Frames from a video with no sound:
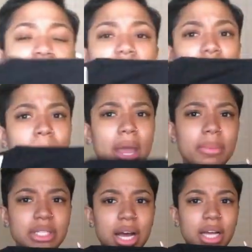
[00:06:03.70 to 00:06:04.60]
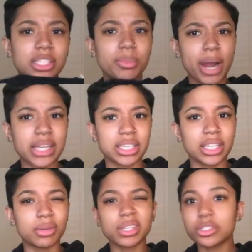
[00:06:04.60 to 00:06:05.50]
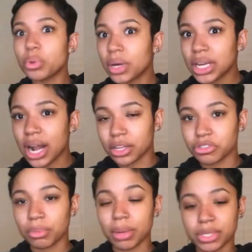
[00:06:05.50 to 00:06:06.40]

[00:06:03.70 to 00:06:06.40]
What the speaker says: This is from Amazon, surprisingly. It was like $20 from